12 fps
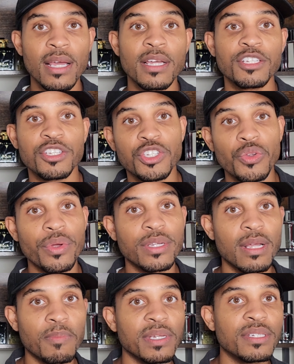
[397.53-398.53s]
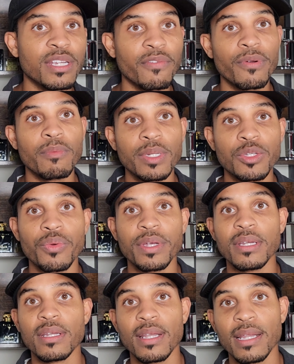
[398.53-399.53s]
just doing something different
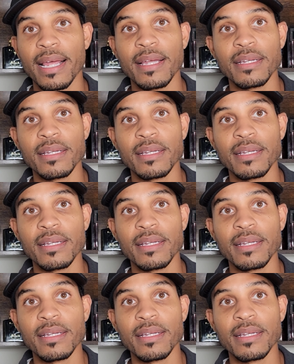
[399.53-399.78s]
between